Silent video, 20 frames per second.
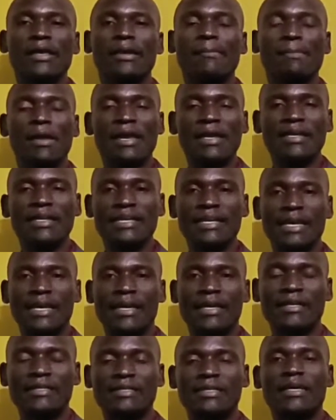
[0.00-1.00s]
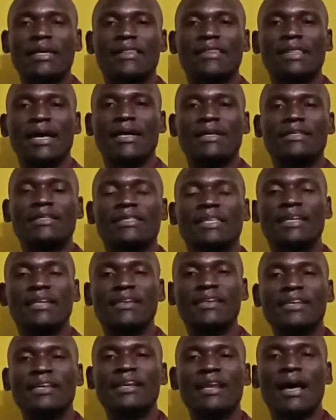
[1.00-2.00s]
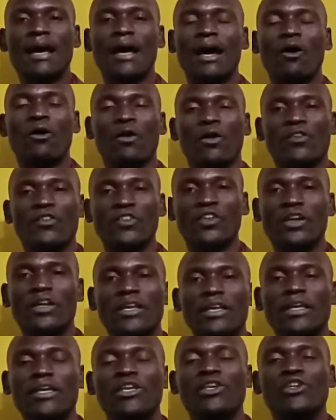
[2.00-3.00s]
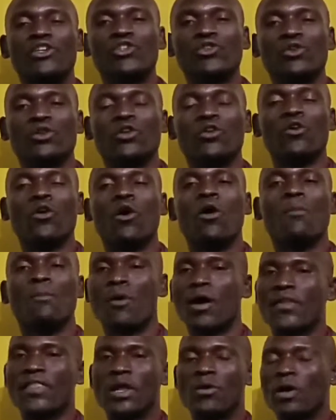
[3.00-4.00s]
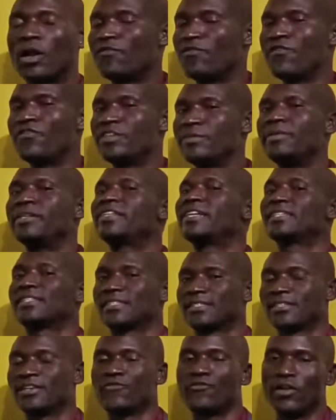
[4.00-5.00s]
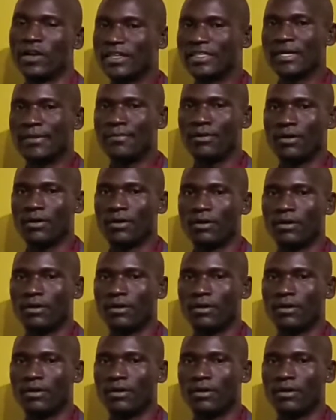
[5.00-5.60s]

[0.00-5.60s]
may indicate that the driller or drilling should go more than 150 meters, for example.